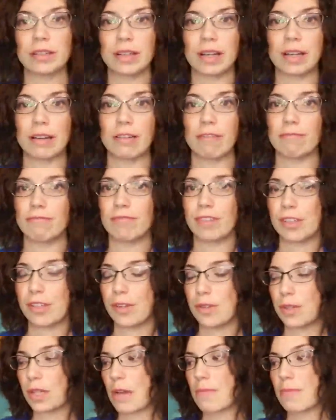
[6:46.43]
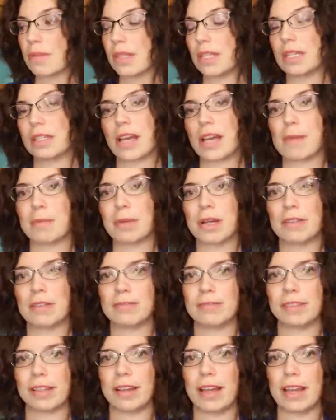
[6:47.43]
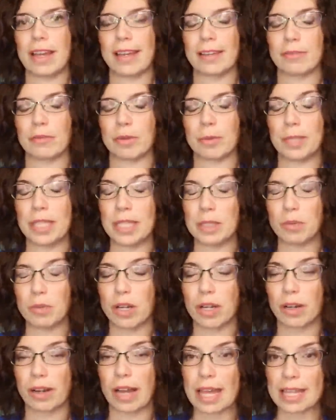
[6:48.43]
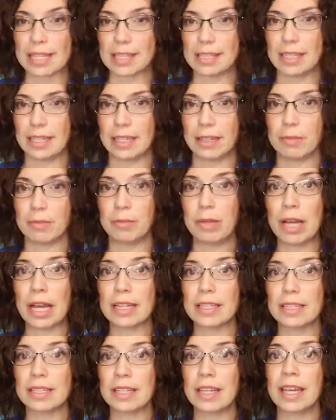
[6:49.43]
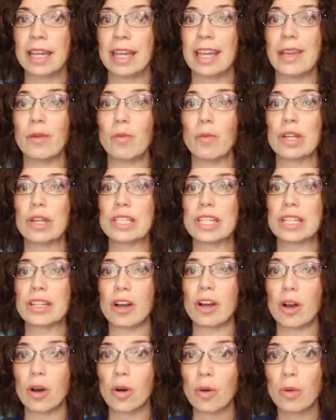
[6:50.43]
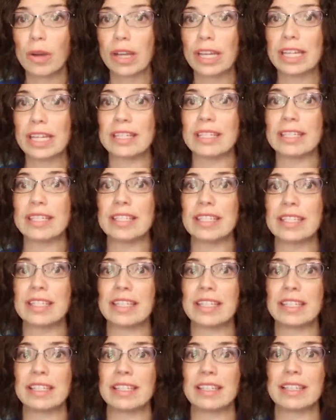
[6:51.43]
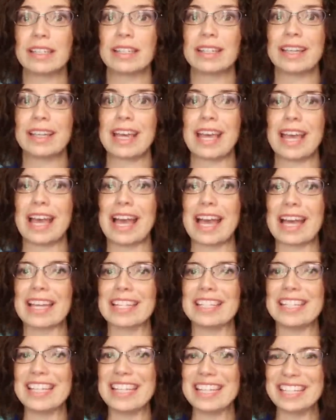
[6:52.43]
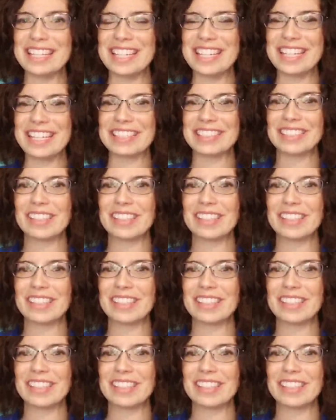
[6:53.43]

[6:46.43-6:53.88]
I fill those up and then top off and replace water as needed. But it wasn't always as easy.